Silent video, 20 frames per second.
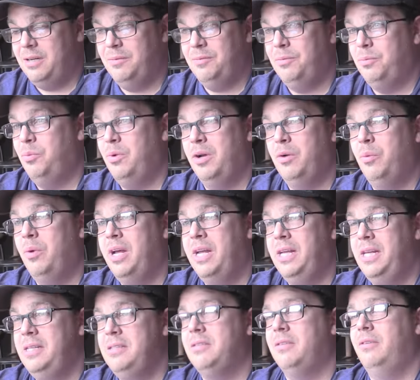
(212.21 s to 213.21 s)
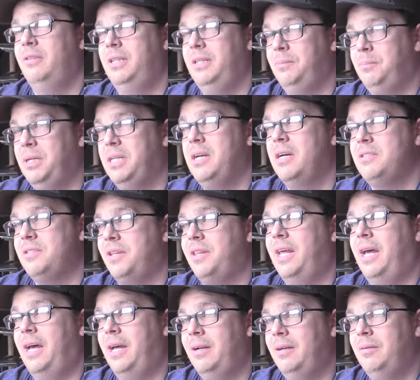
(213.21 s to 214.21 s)
of went away easily because of
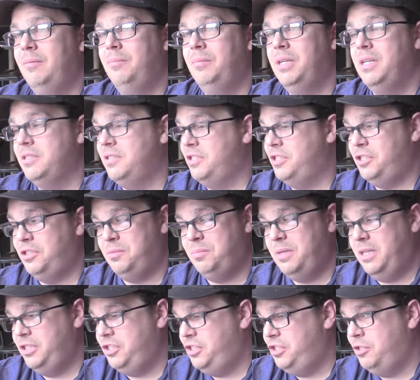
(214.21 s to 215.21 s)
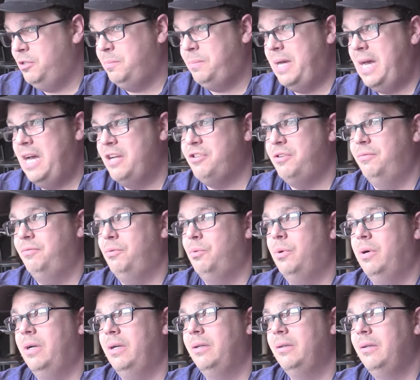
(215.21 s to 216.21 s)
that, because of just my sheer passion
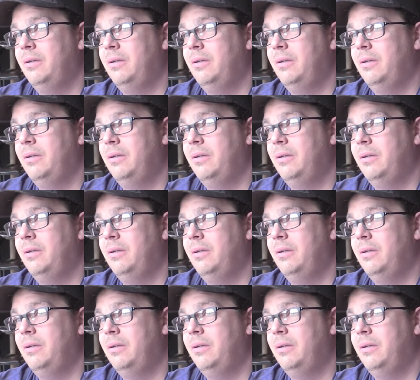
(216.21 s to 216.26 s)
for it.